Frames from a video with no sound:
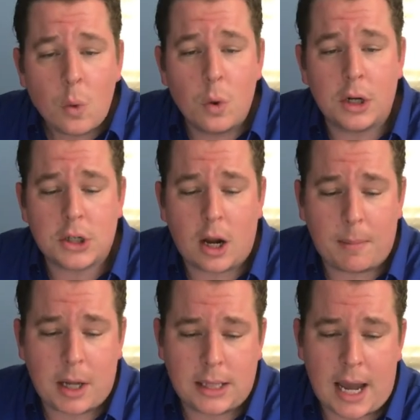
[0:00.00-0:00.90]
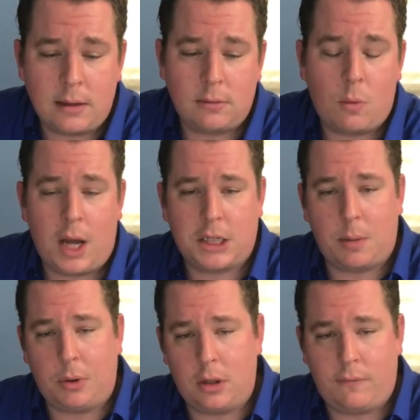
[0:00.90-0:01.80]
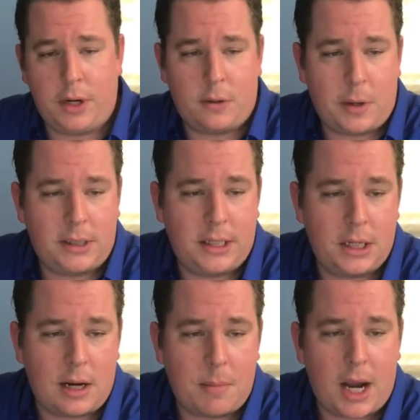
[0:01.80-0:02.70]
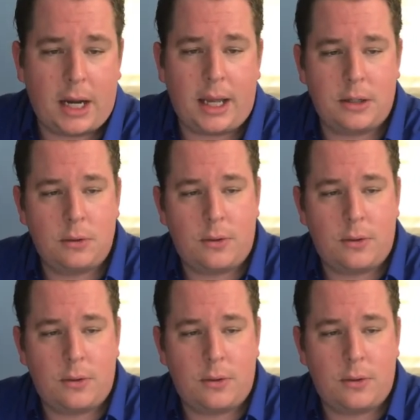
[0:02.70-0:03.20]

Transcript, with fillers: We're going to talk about that. Watch a couple other videos about Ditchit. I'm not going to get